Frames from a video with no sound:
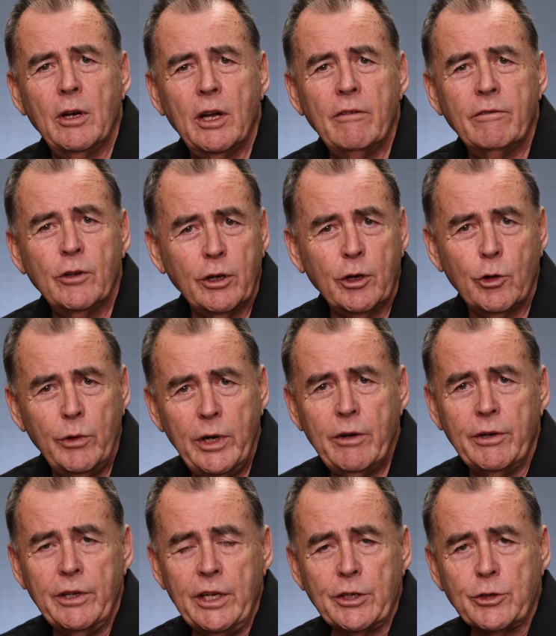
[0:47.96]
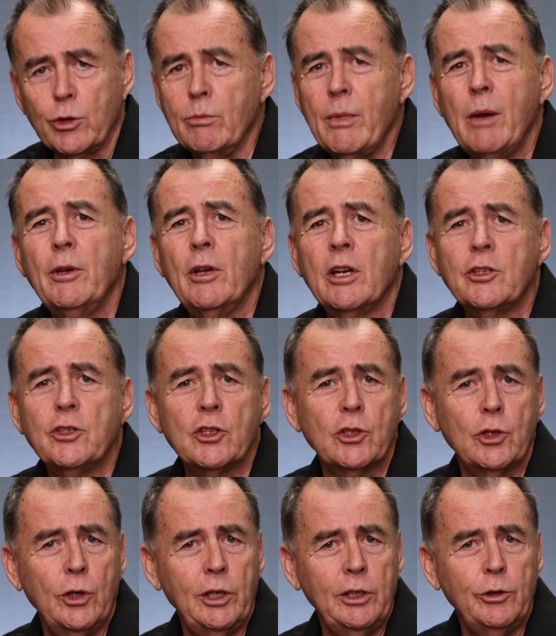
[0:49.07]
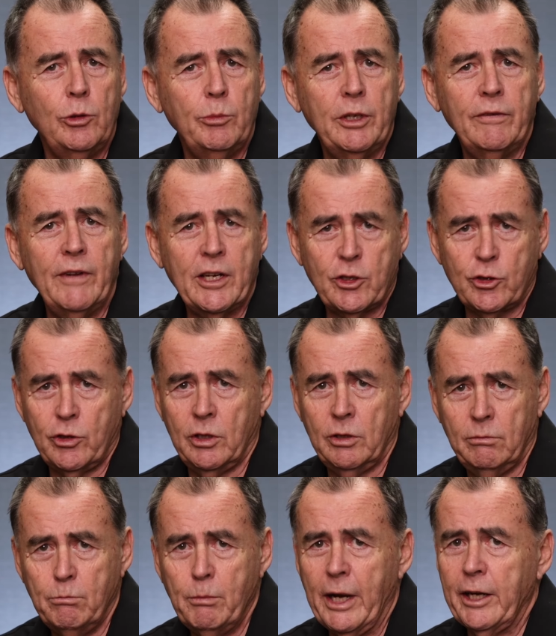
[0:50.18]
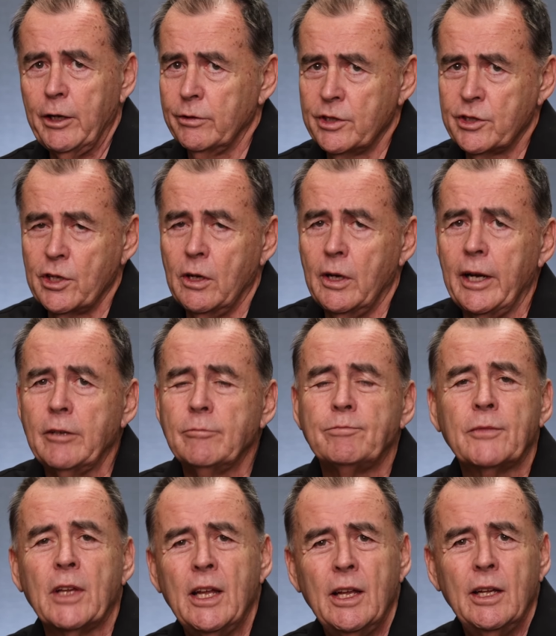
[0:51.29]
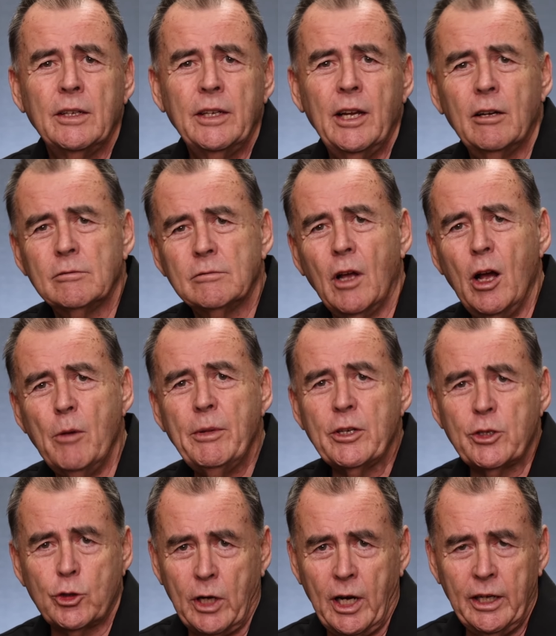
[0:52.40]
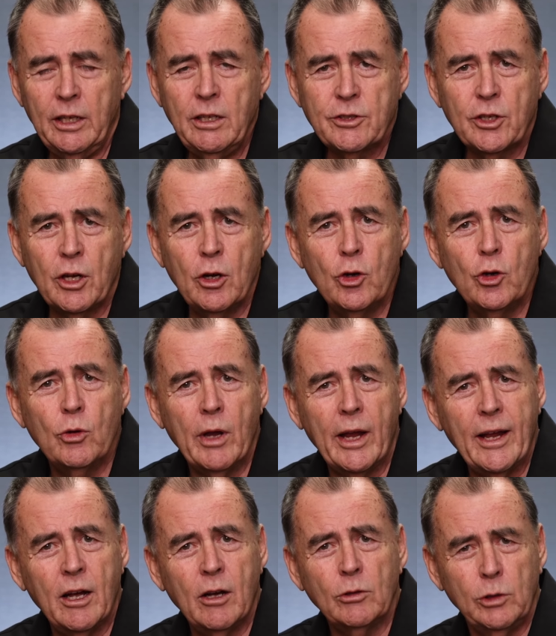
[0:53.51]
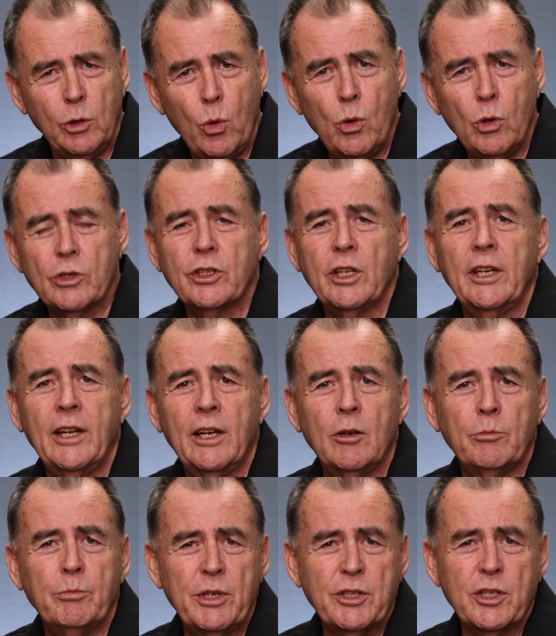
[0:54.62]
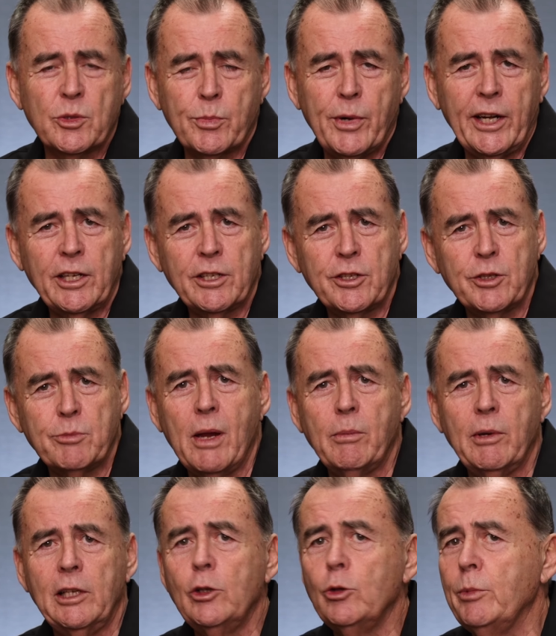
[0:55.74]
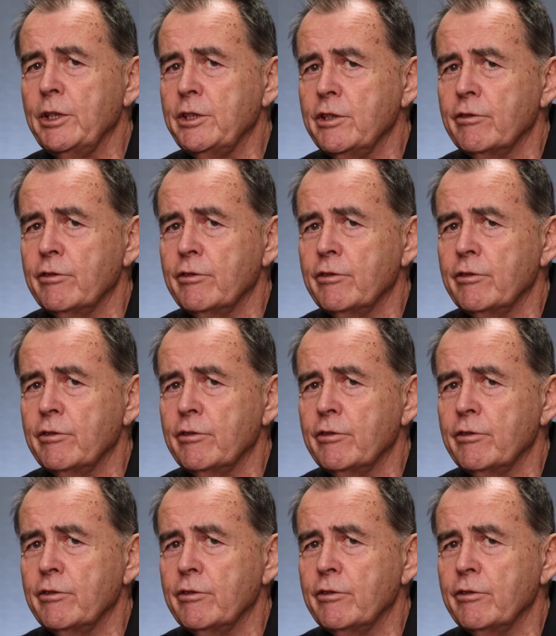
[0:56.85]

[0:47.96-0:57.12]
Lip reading: I've got a career in this, or maybe I can just earn a little bit of extra money on the side. Now, I'm in Australia, so our laws and our business practices may be a little bit